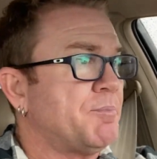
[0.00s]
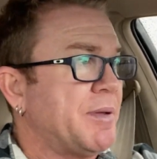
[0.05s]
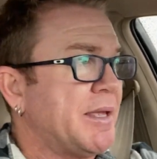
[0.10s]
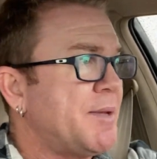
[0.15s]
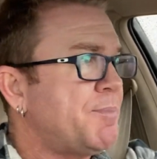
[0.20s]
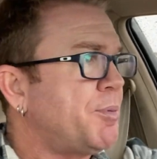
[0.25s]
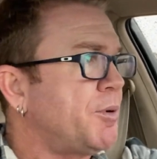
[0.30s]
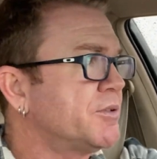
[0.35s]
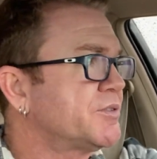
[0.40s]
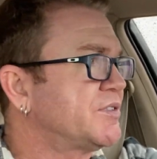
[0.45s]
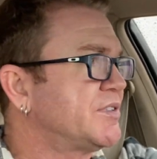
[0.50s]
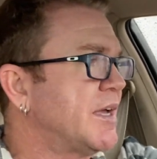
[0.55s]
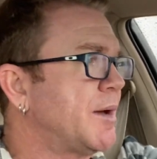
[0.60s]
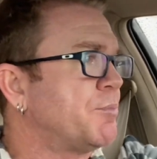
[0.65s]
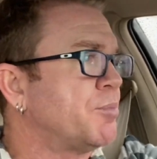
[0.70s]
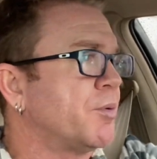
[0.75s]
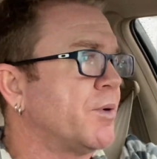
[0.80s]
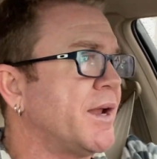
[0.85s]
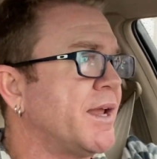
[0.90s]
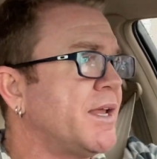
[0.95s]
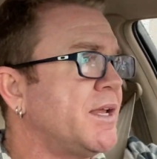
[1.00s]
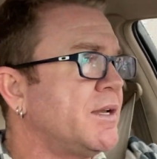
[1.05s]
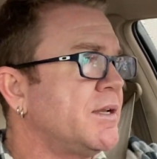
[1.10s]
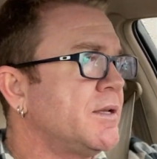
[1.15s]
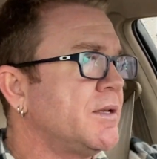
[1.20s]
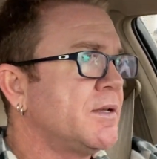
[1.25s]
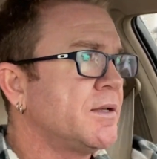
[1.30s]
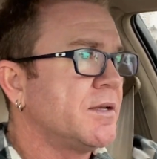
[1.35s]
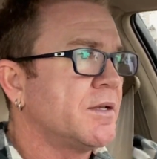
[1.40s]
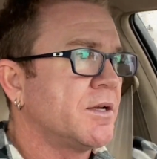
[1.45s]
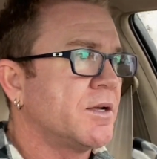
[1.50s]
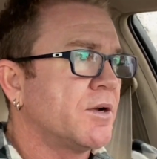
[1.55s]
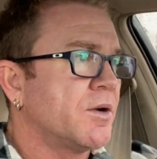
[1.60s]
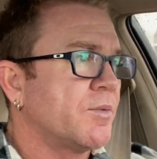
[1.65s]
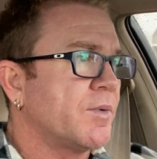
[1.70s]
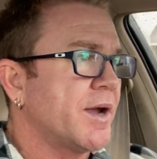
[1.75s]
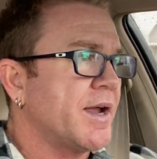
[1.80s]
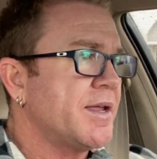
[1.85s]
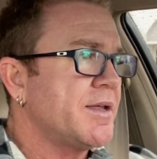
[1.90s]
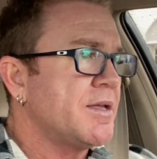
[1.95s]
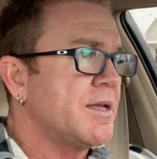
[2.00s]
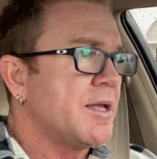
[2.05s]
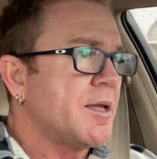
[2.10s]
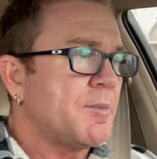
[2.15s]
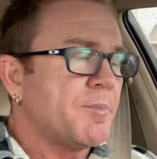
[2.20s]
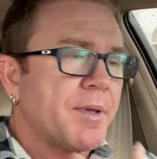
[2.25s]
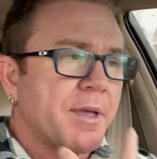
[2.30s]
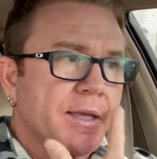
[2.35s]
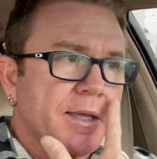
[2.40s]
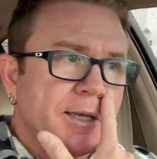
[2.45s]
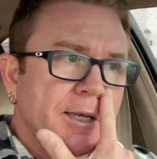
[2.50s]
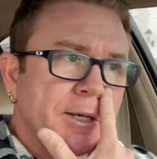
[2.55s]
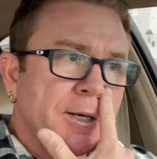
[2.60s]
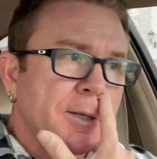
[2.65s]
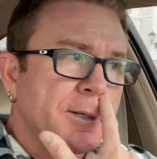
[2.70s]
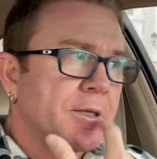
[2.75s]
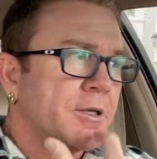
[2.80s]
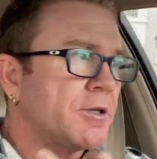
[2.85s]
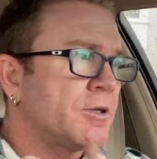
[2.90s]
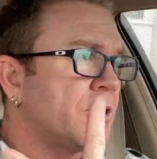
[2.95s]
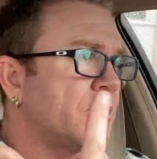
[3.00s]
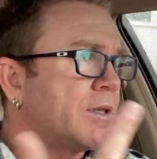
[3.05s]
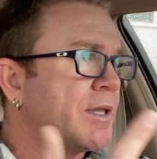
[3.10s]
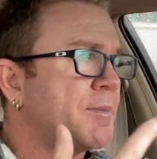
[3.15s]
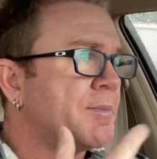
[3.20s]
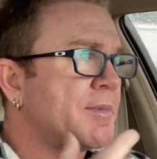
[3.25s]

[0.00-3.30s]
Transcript: People separate, right? You know, you know. Let